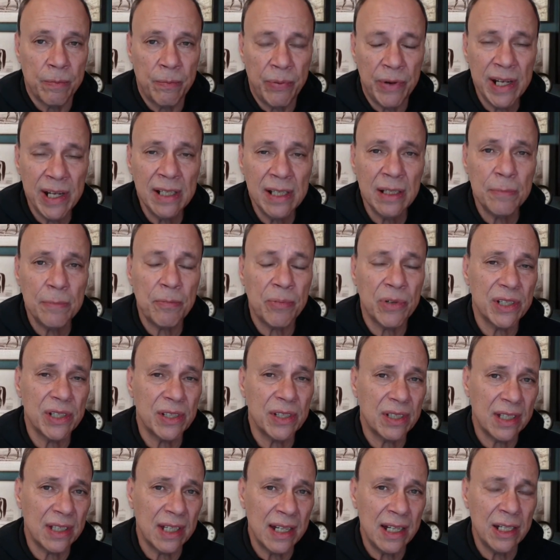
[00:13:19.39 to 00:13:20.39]
Bring the
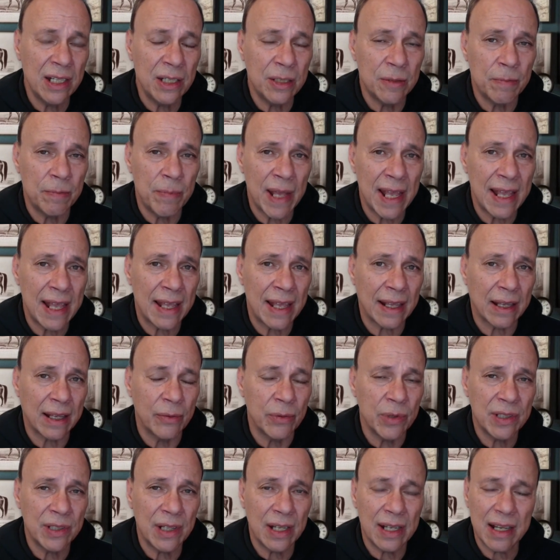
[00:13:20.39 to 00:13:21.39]
prestige back. It
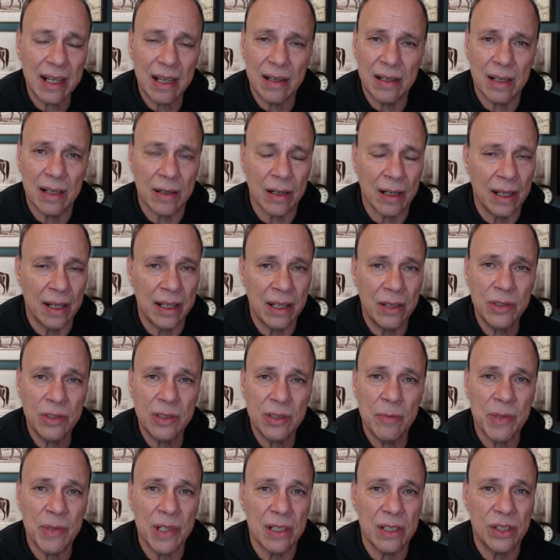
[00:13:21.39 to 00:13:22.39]
was like it
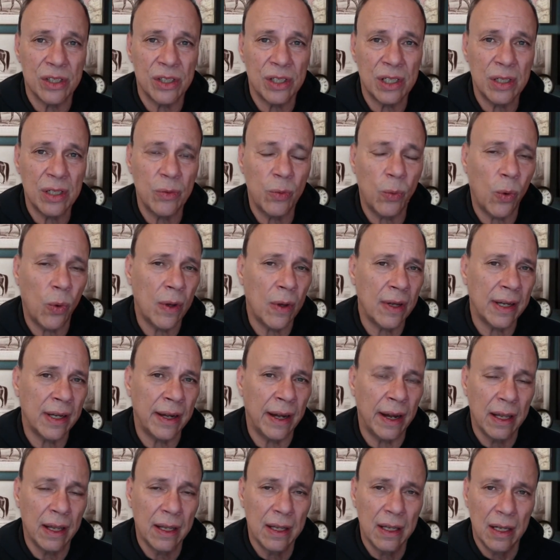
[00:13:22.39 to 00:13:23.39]
used to be a
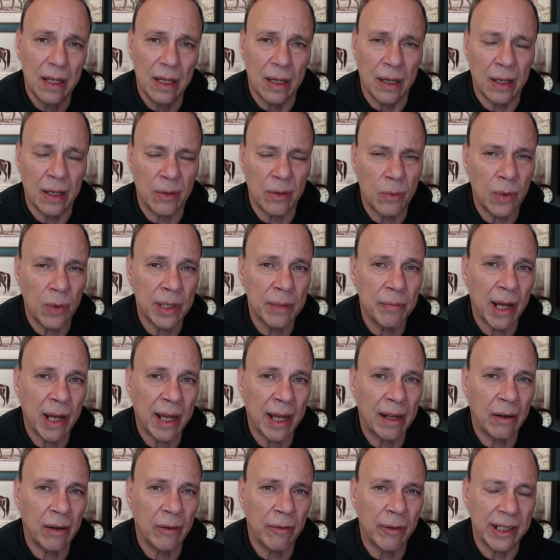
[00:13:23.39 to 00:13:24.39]
G1
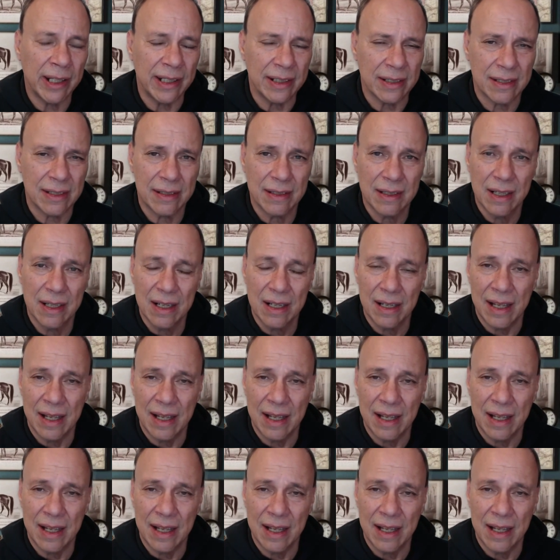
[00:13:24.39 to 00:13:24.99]
1-mile race,